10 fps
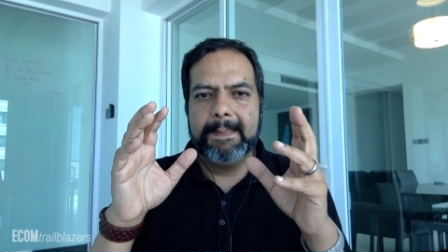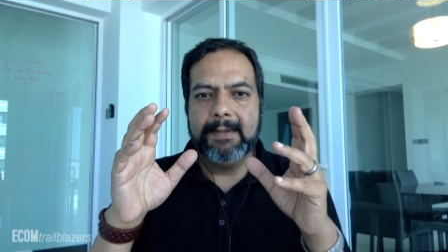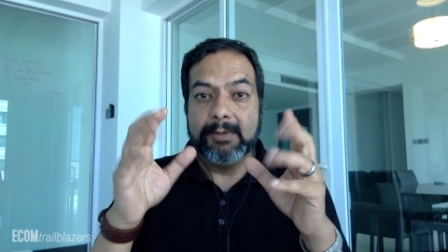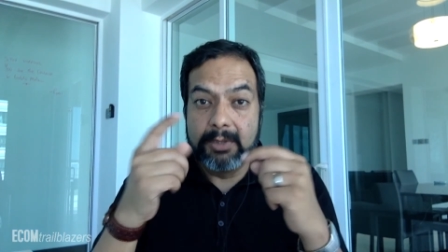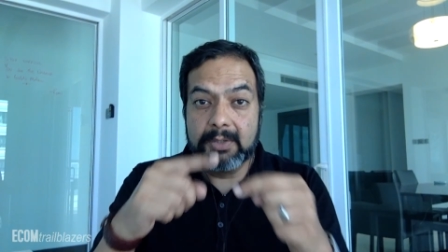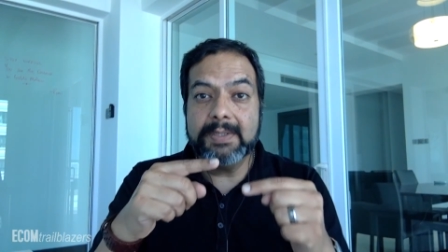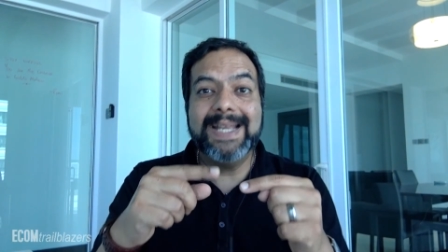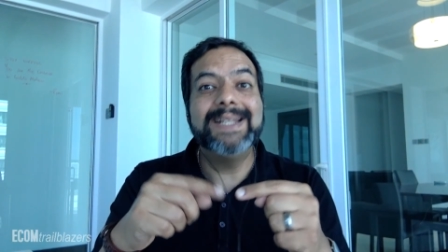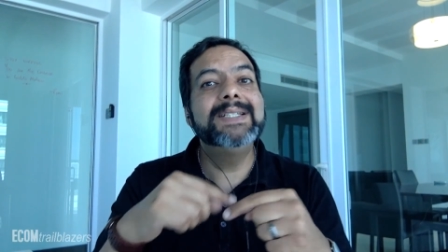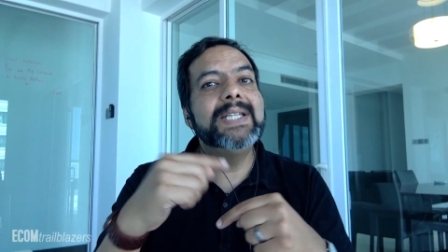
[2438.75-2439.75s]
Learn
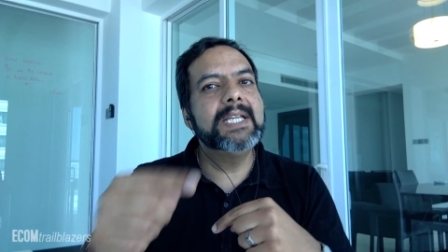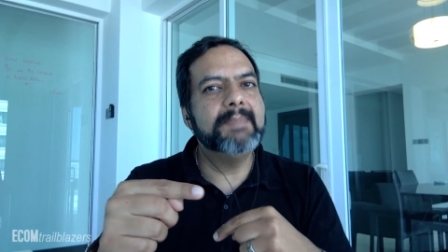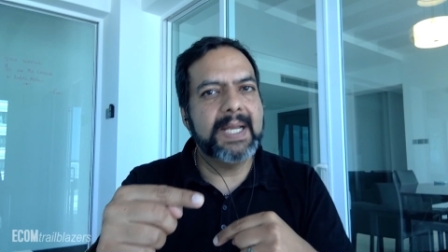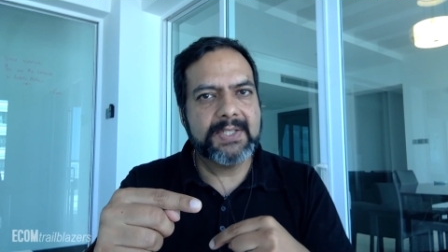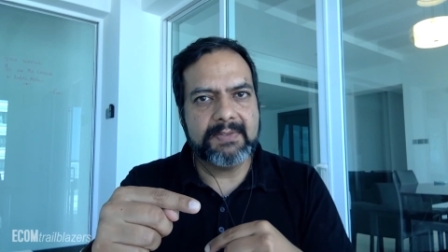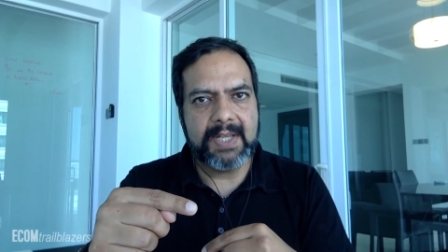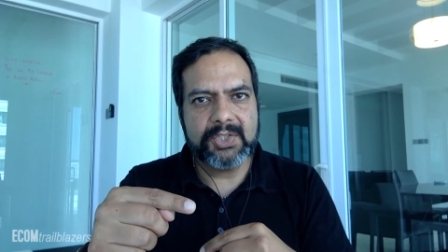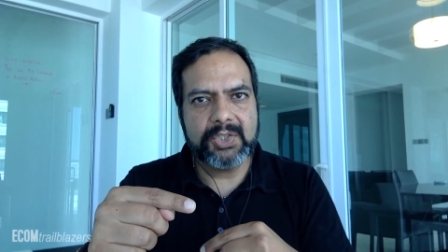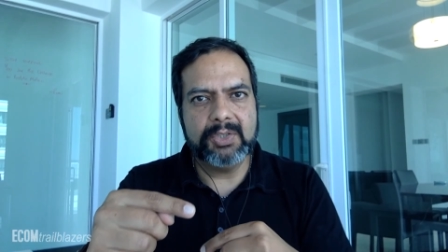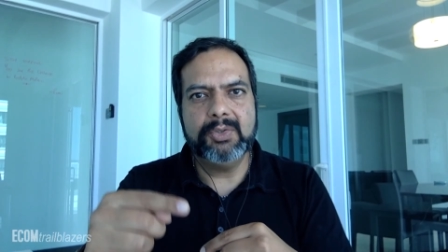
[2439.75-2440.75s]
and take massive
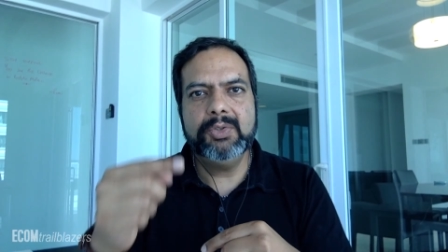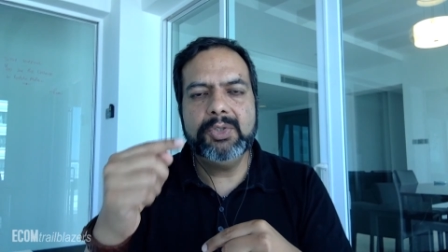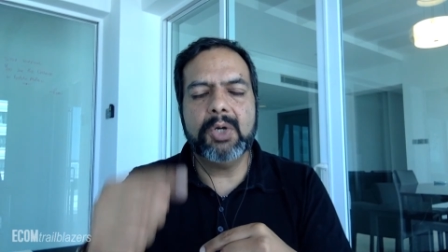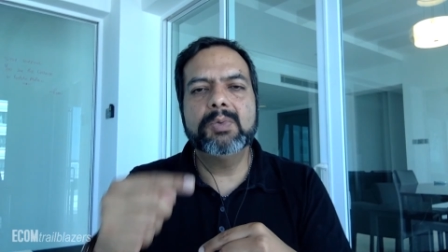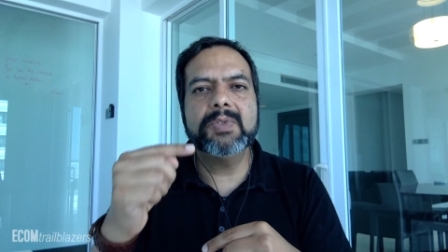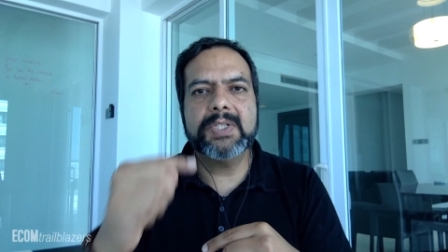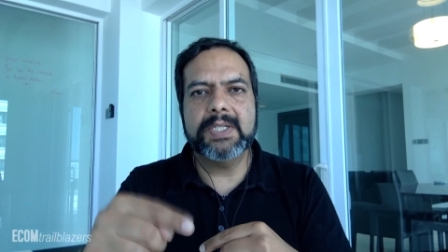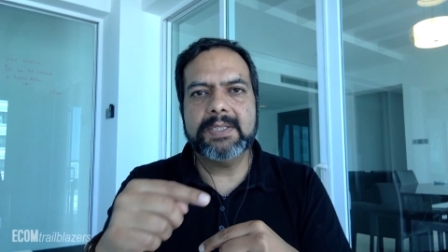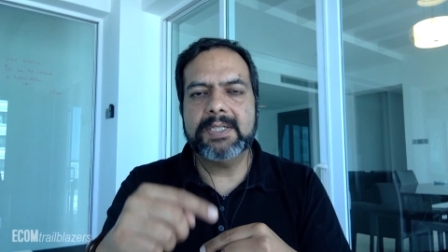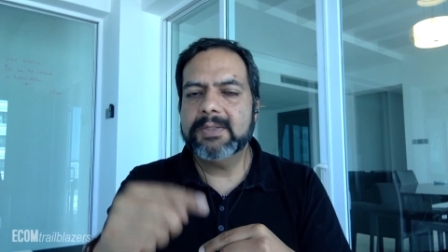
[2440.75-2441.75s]
action. Don't
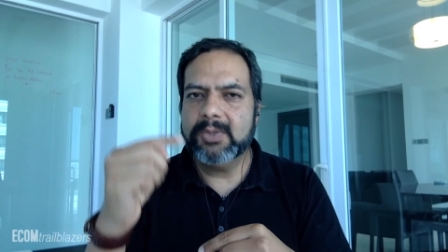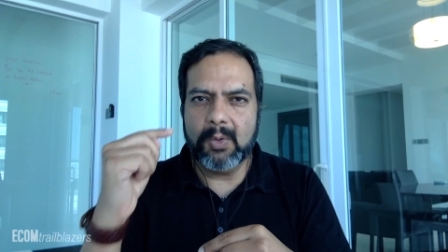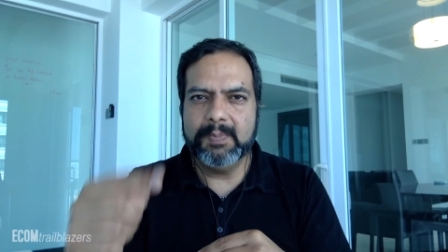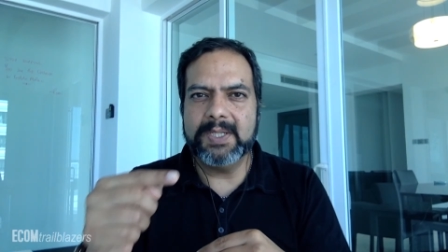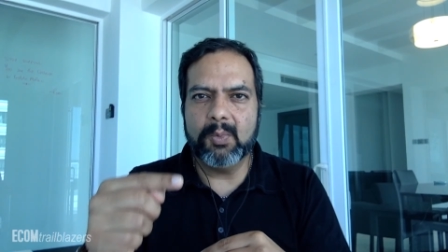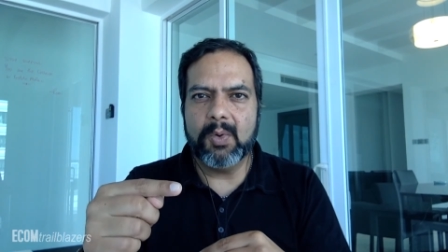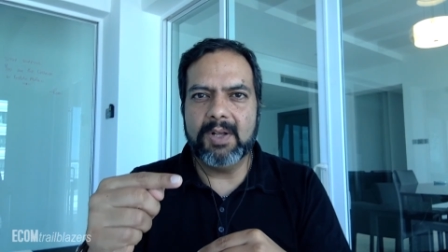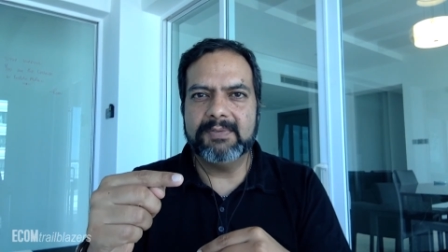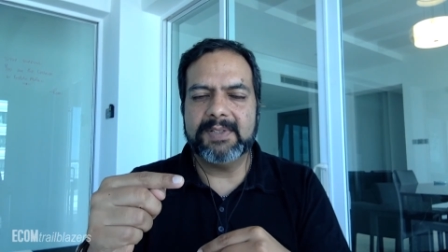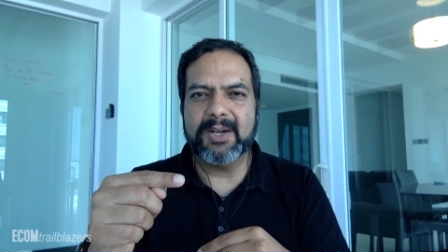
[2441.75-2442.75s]
sit there, don't be a
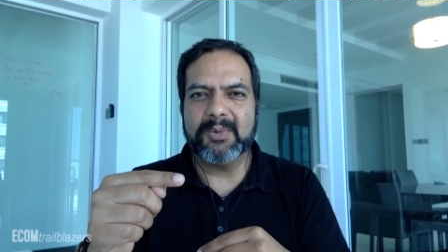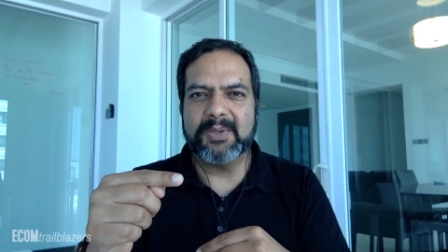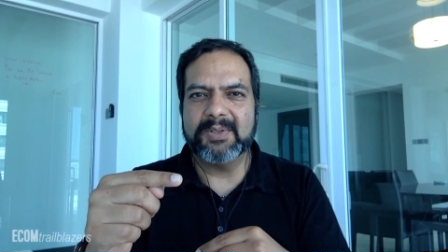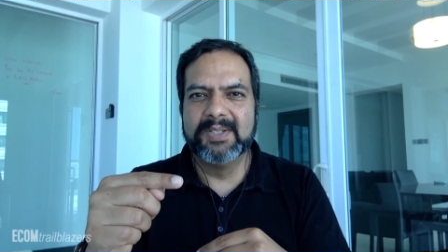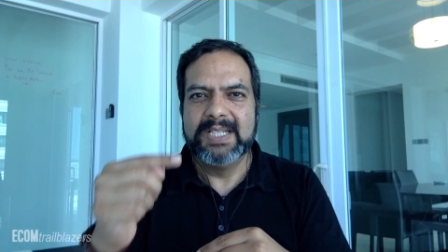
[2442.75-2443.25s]
wallflower.